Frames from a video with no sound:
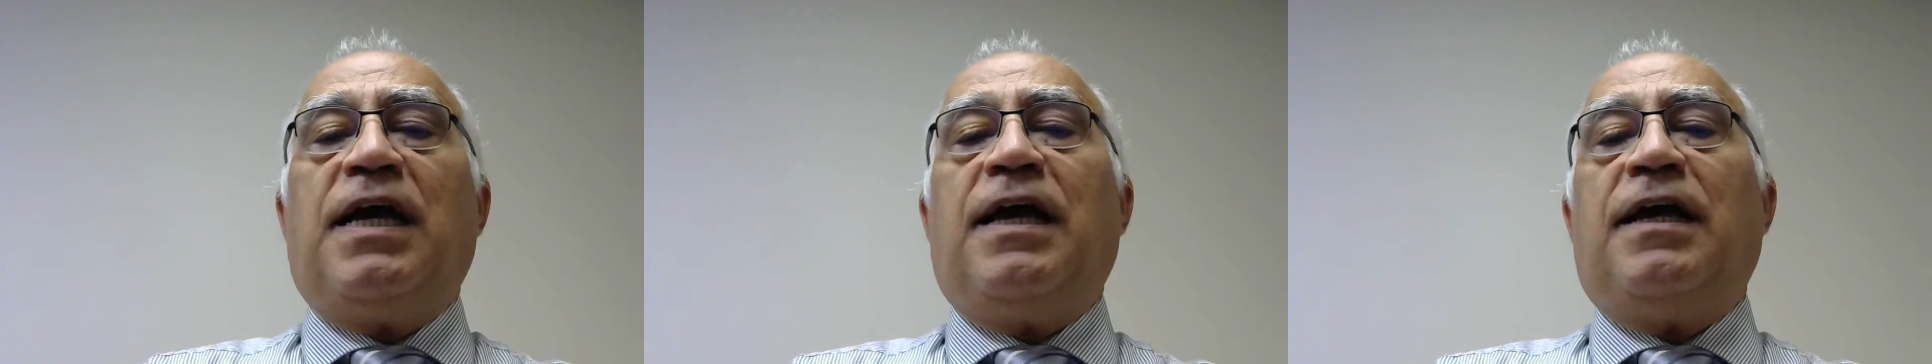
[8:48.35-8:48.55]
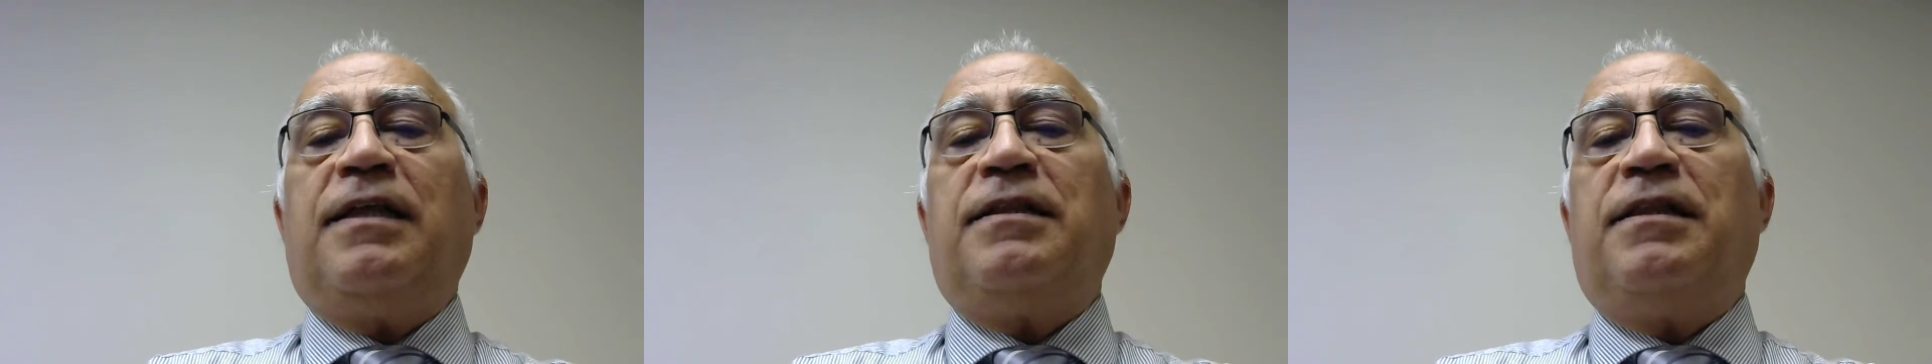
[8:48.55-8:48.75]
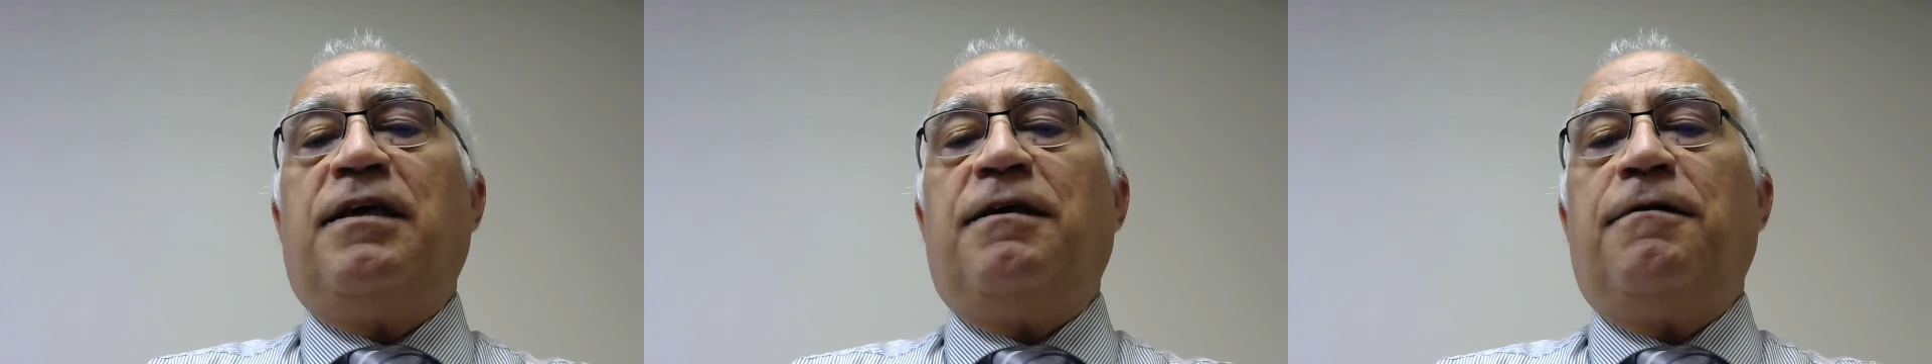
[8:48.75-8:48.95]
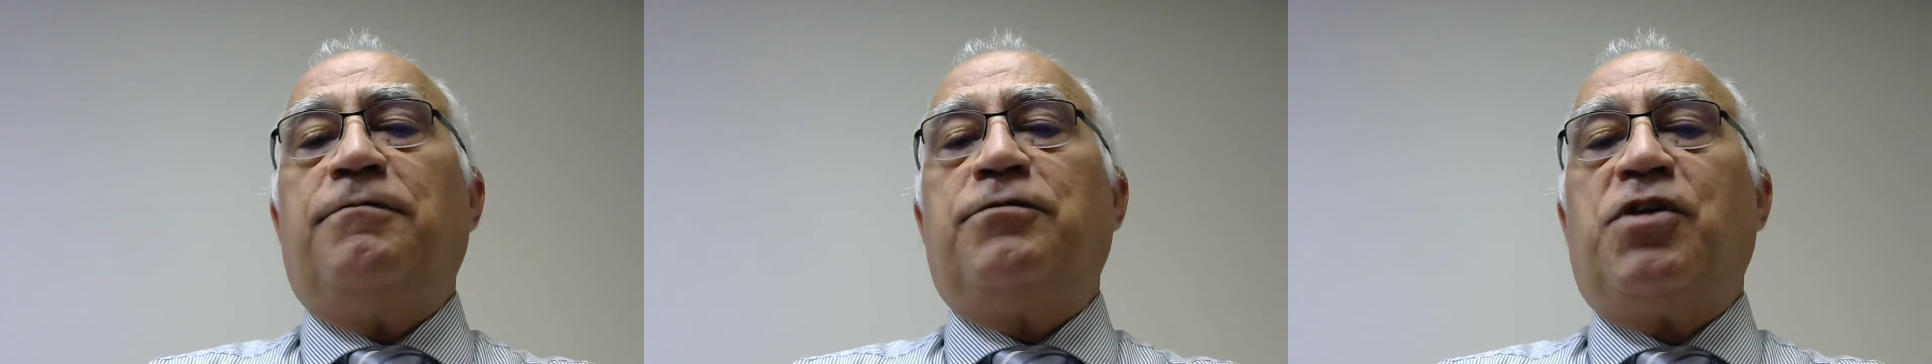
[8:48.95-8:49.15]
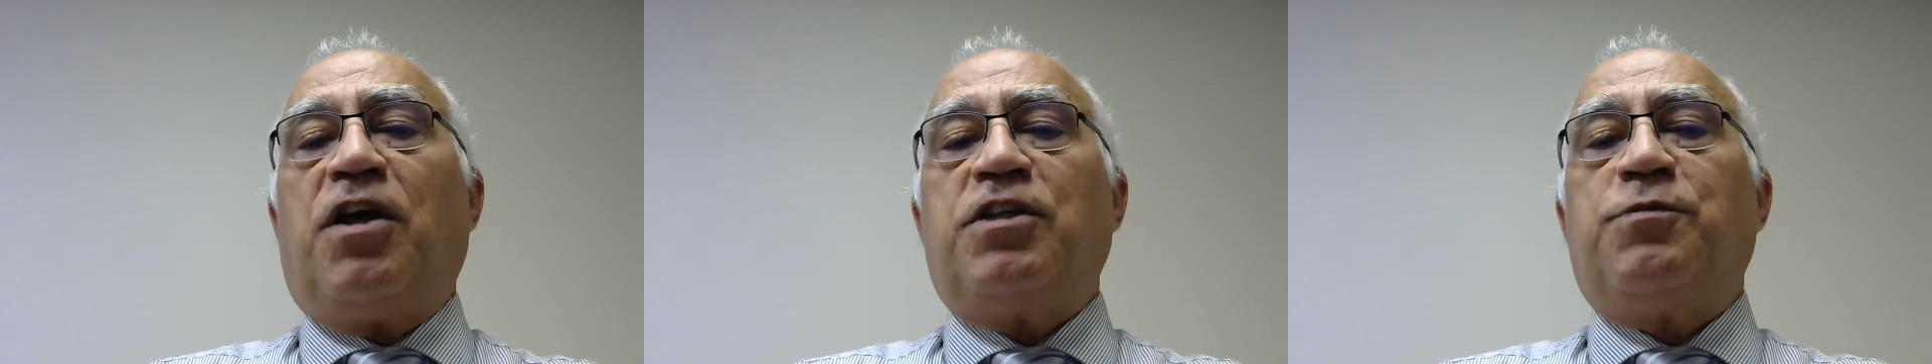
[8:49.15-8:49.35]
and the
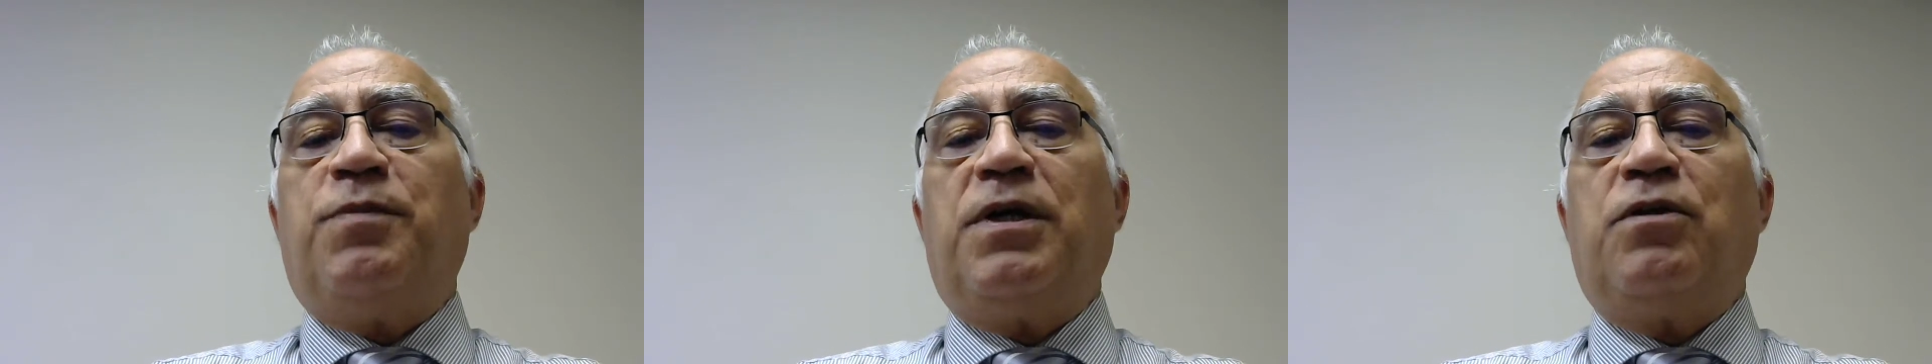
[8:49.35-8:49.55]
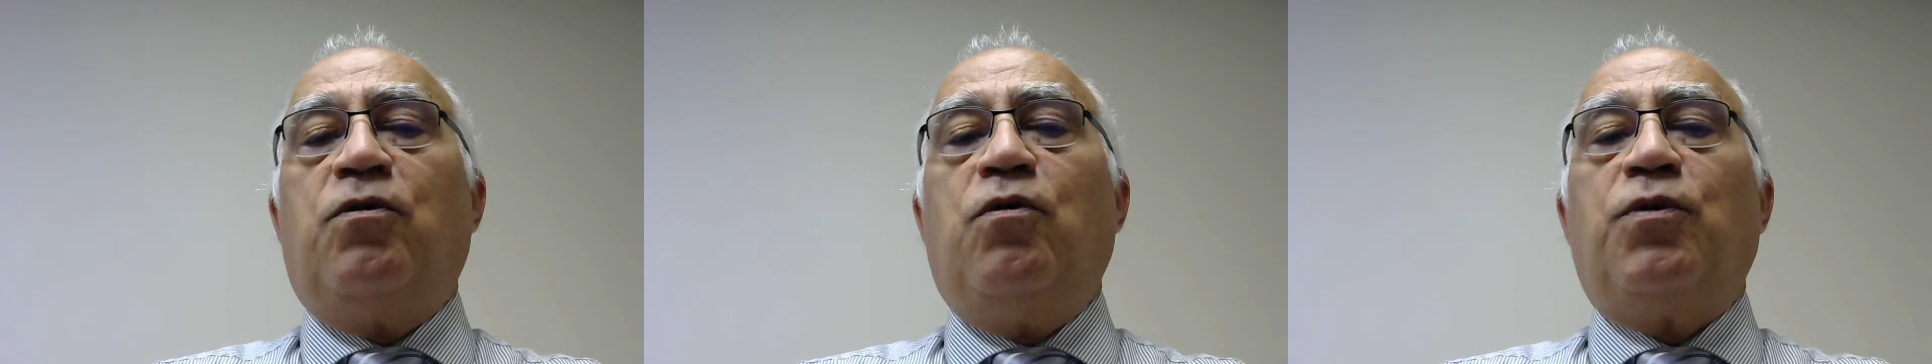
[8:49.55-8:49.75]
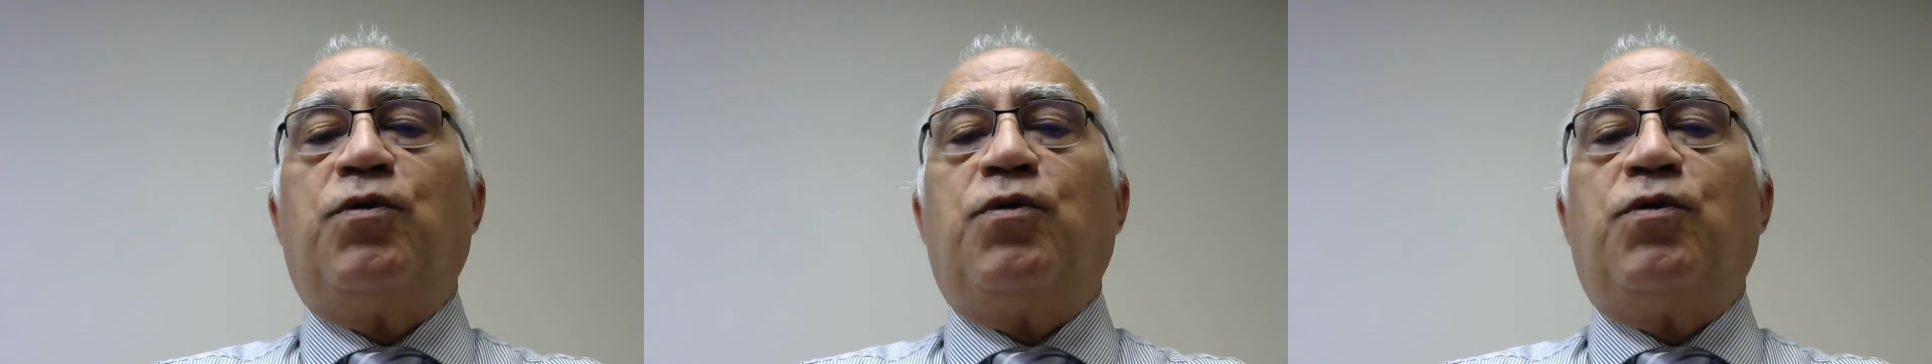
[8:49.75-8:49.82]
suspect go